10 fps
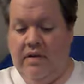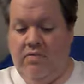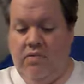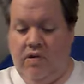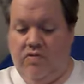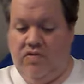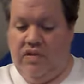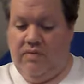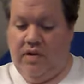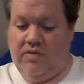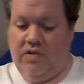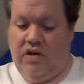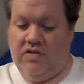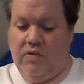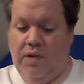well, well
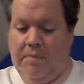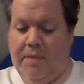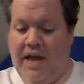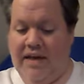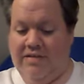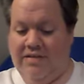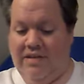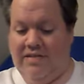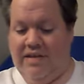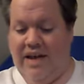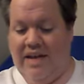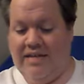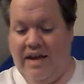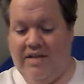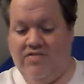talks her way past the gate
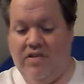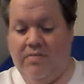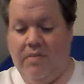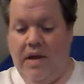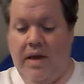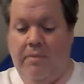agent,